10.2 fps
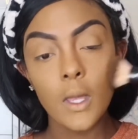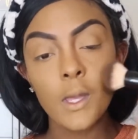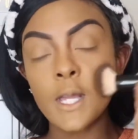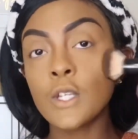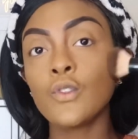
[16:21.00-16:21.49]

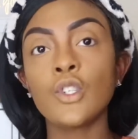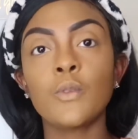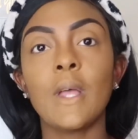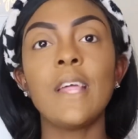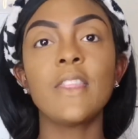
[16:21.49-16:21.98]
And
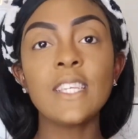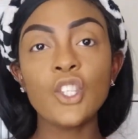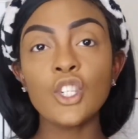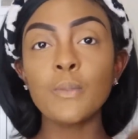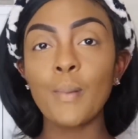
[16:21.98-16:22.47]

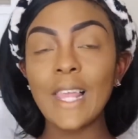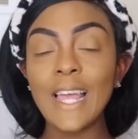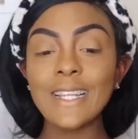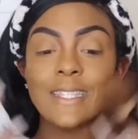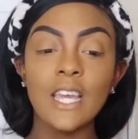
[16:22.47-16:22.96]
this just
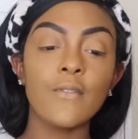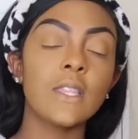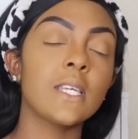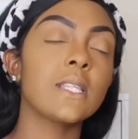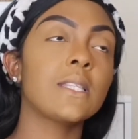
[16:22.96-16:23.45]
blends
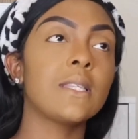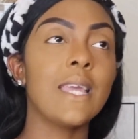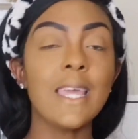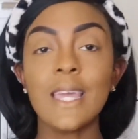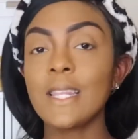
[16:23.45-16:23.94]
everything
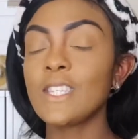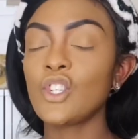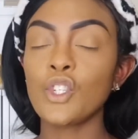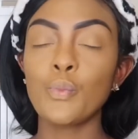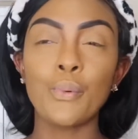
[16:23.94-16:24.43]
in.
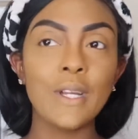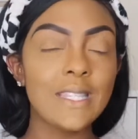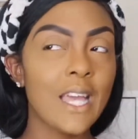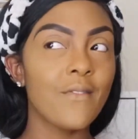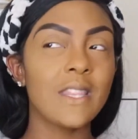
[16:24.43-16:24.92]
This just
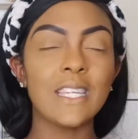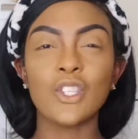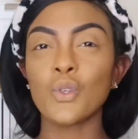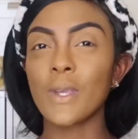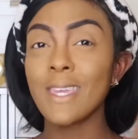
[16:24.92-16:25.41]
brings everything
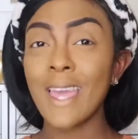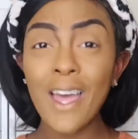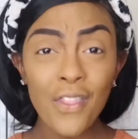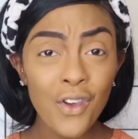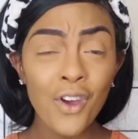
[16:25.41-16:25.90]

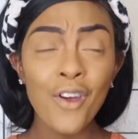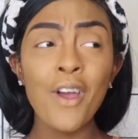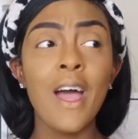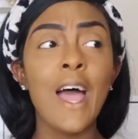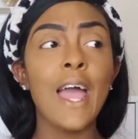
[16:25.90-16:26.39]
together.
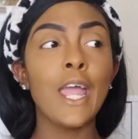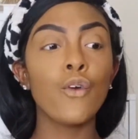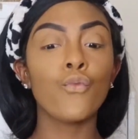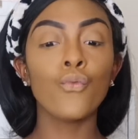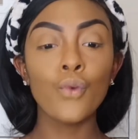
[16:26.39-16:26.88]

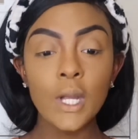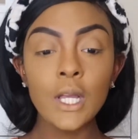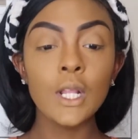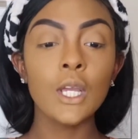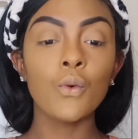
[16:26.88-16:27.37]
It
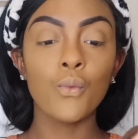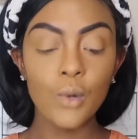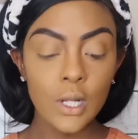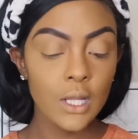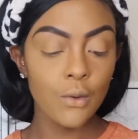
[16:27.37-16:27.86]
really,
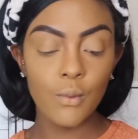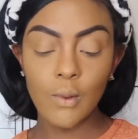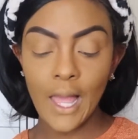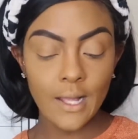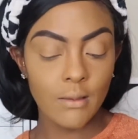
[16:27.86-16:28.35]
really,
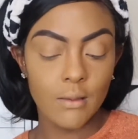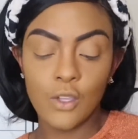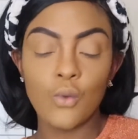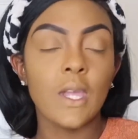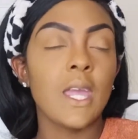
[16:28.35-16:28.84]
like,
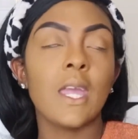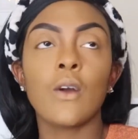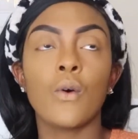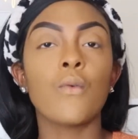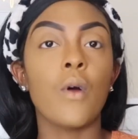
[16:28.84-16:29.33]
you
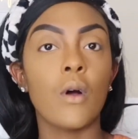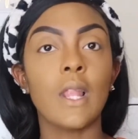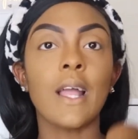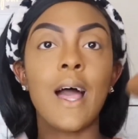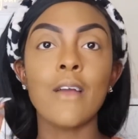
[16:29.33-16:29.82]
can't go wrong.
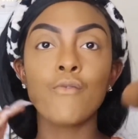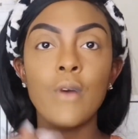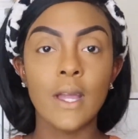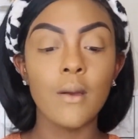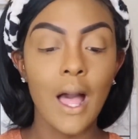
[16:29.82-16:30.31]
Like,
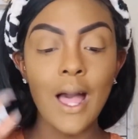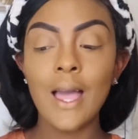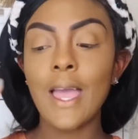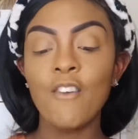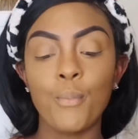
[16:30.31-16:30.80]

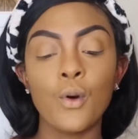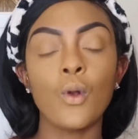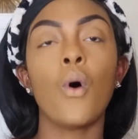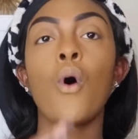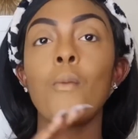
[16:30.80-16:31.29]
I have
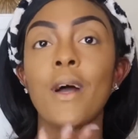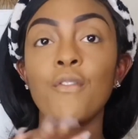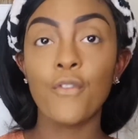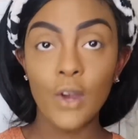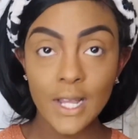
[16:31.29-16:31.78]
put all my
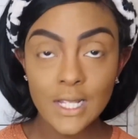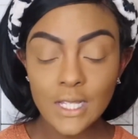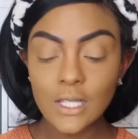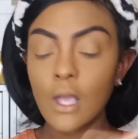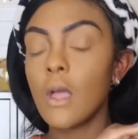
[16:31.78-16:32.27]

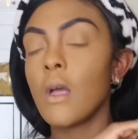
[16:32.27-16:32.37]
friends,